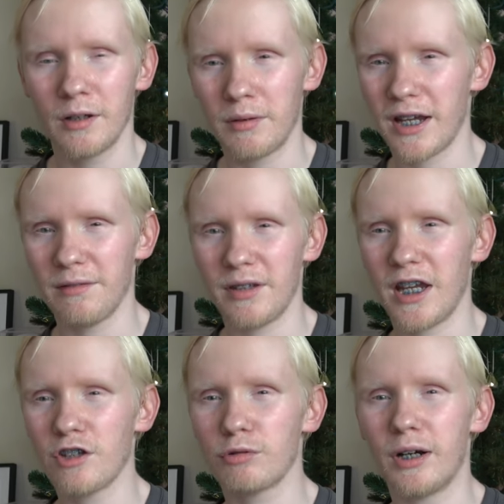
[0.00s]
We have the
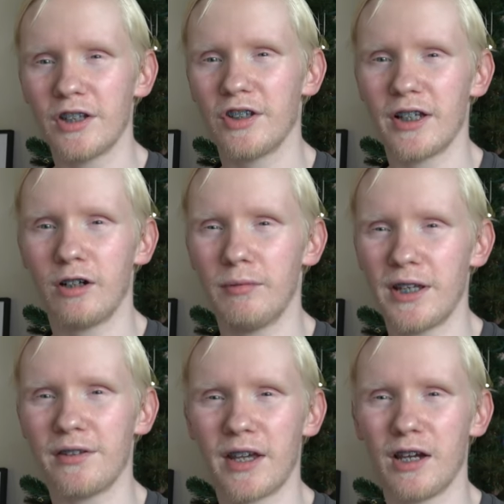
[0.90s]
HYJL
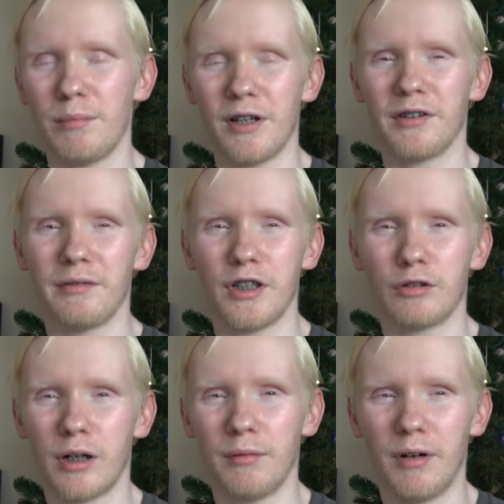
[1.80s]
Wings Airbus
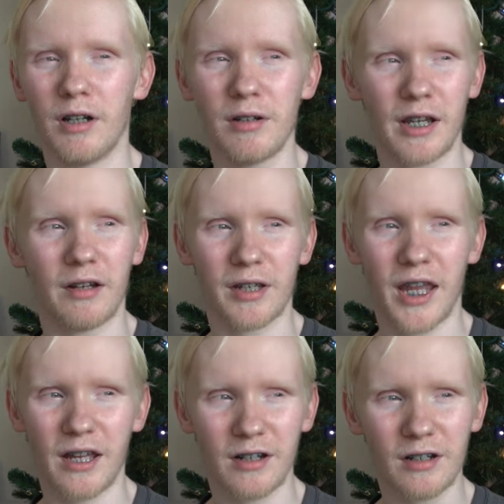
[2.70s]
321 Air
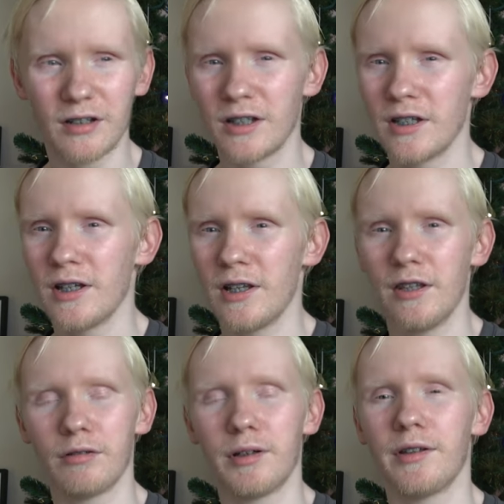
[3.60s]
Canada.
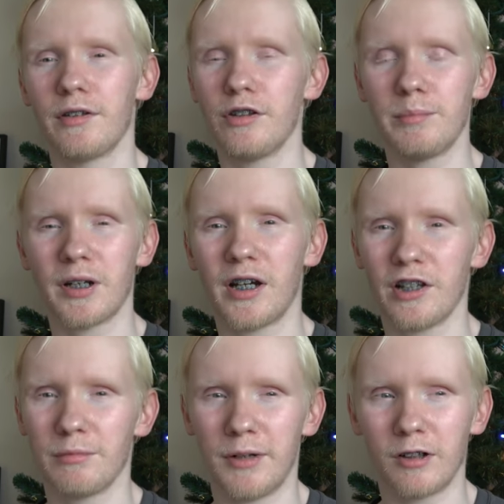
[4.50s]
This one's a super
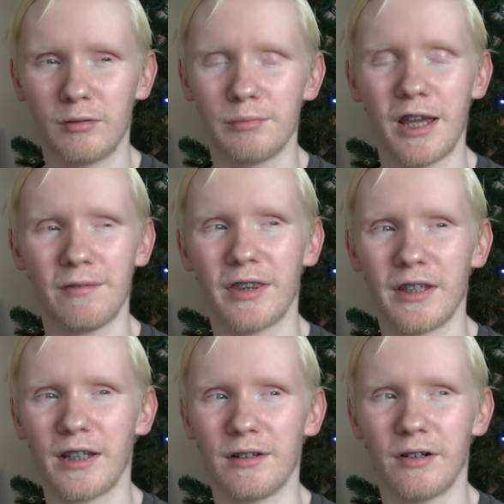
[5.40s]
nice model from
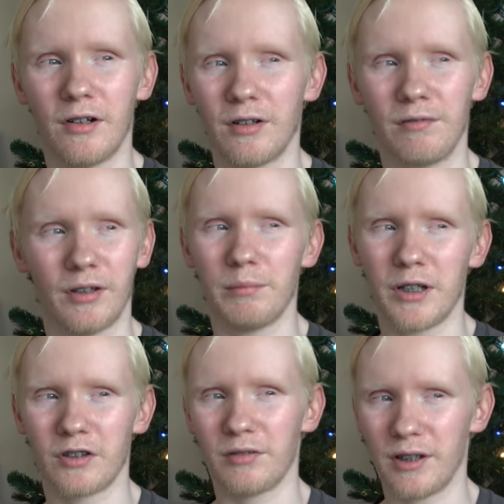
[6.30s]
everything I've heard and from the
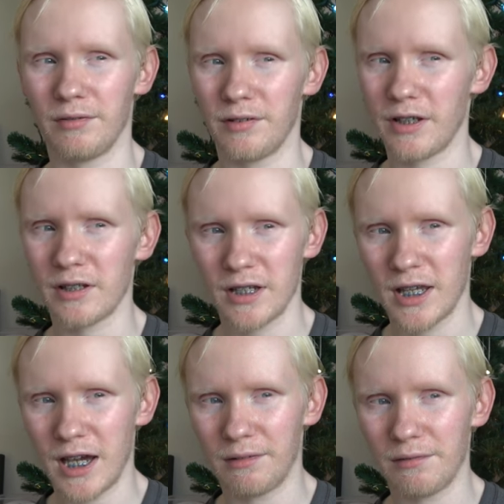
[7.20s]
pictures I've seen.
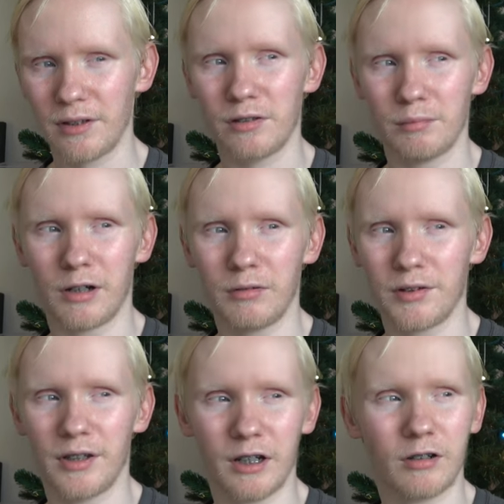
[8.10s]
However, this model
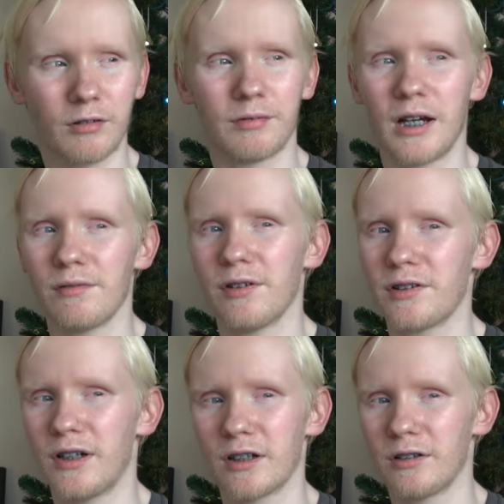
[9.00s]
is not going to arrive in
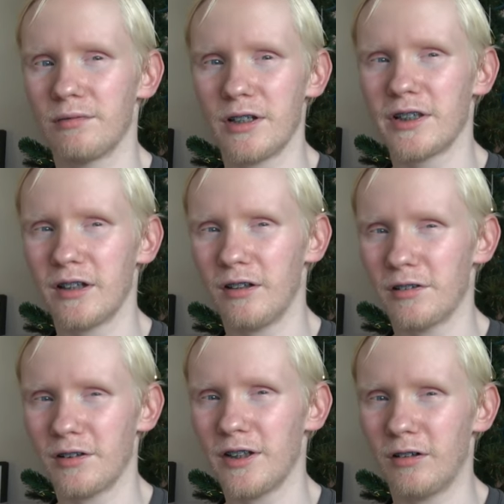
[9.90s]
stock to
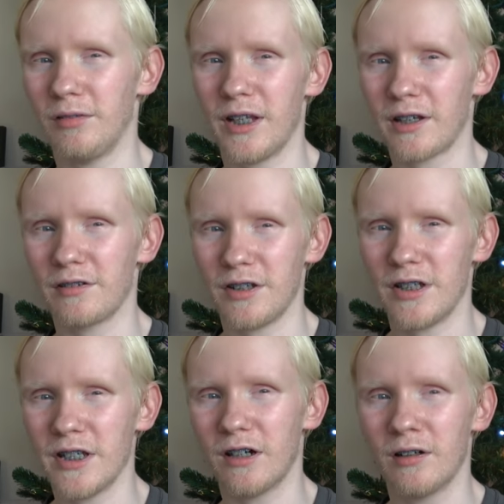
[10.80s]
retailers until next
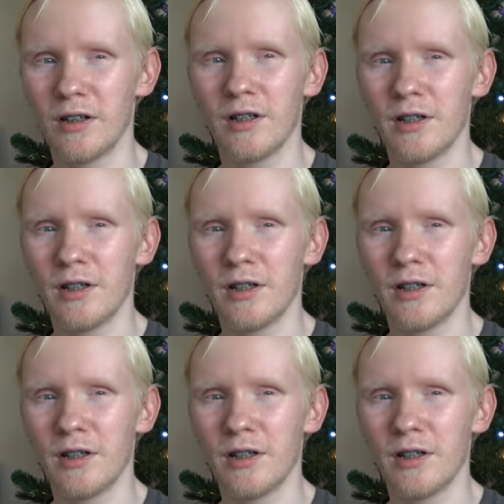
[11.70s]
year.